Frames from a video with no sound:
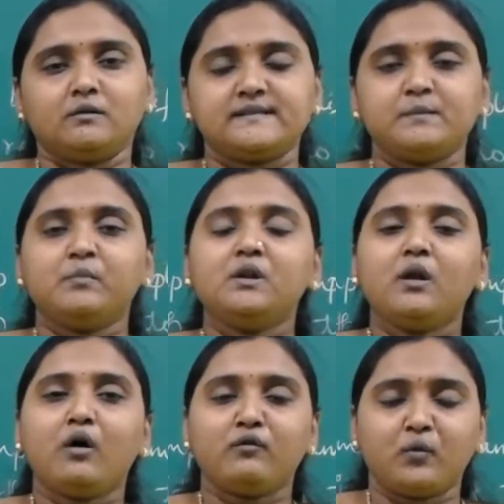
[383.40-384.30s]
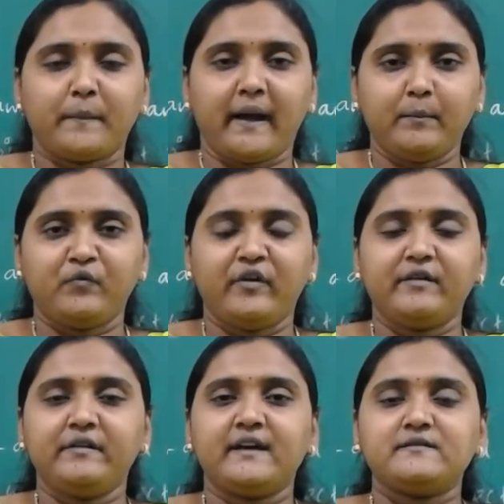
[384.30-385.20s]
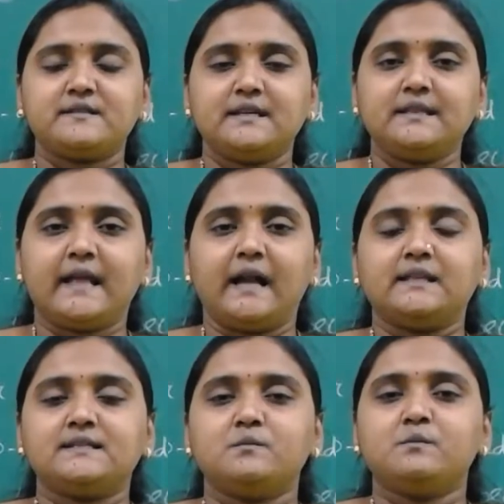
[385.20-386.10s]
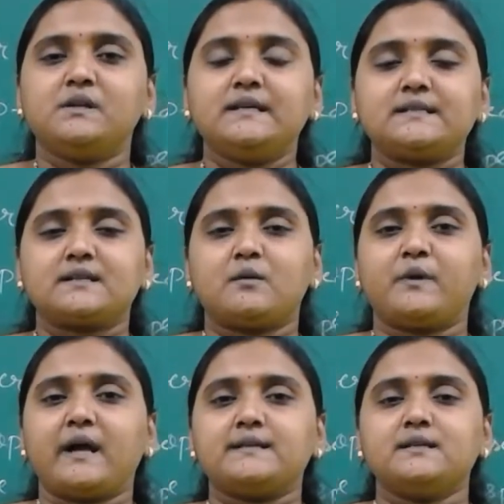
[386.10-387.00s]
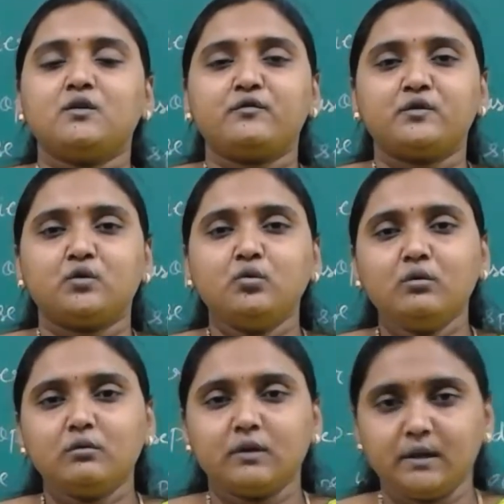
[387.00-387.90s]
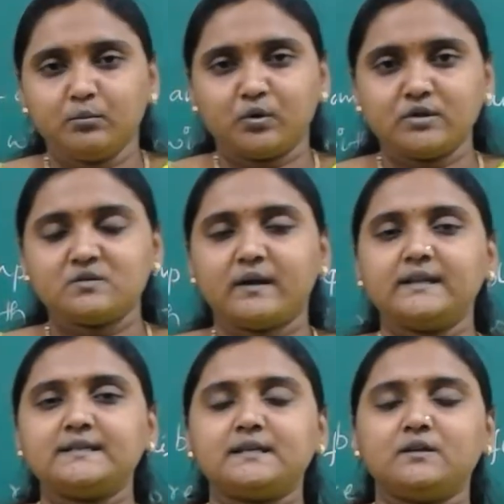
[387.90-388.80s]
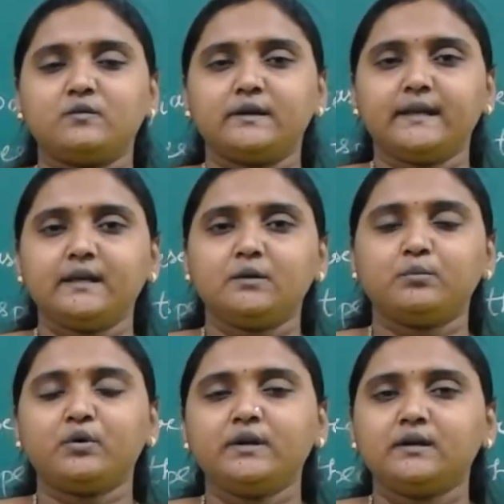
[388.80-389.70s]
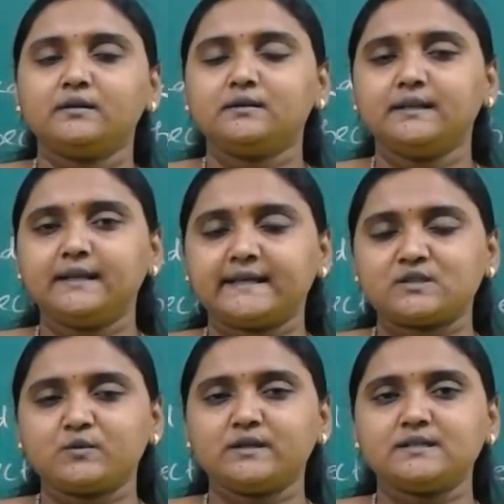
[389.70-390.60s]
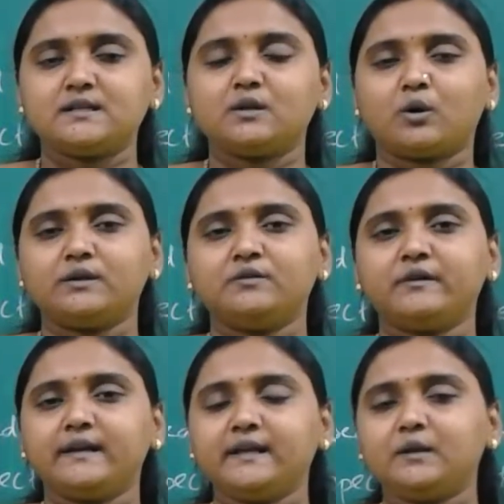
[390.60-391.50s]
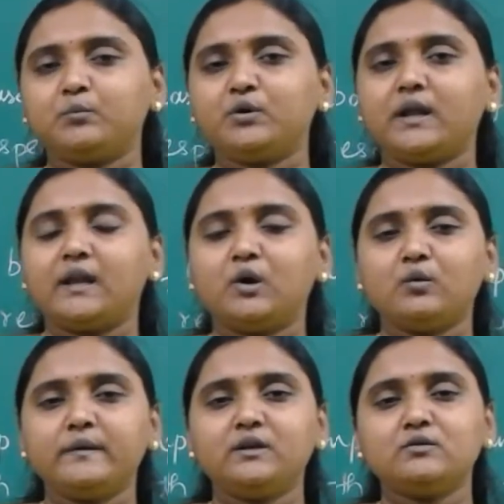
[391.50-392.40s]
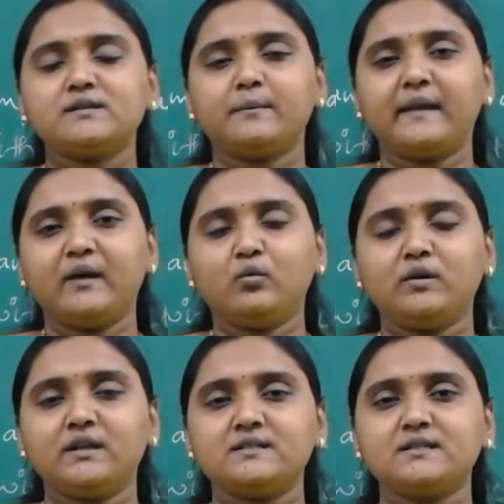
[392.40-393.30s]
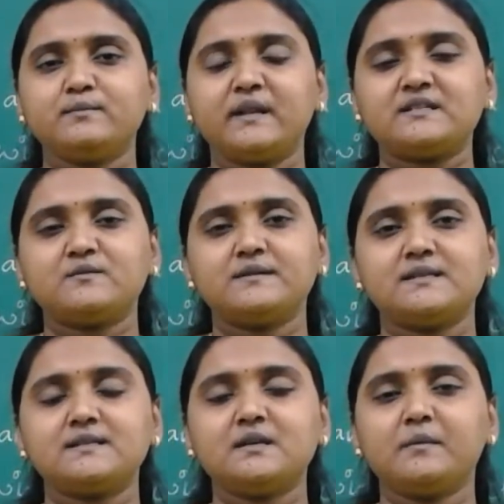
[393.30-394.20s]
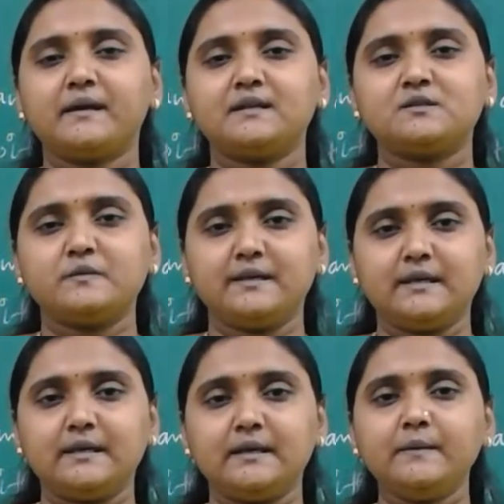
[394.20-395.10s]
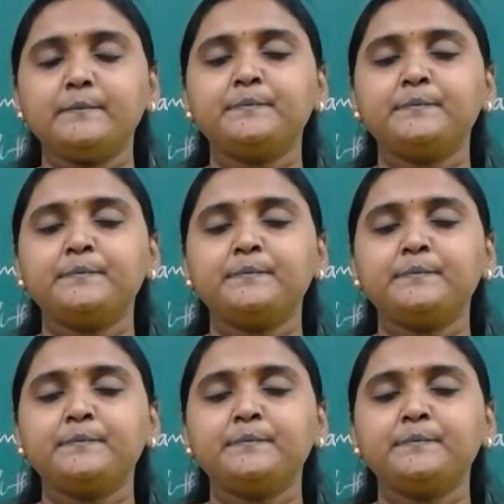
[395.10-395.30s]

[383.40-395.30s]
symbol of op-amp, where we have seen that the symbol is comprising of two inputs. One is inverting input, the next one is the non-inverting input, along with two supply voltages plus VCC minus VEE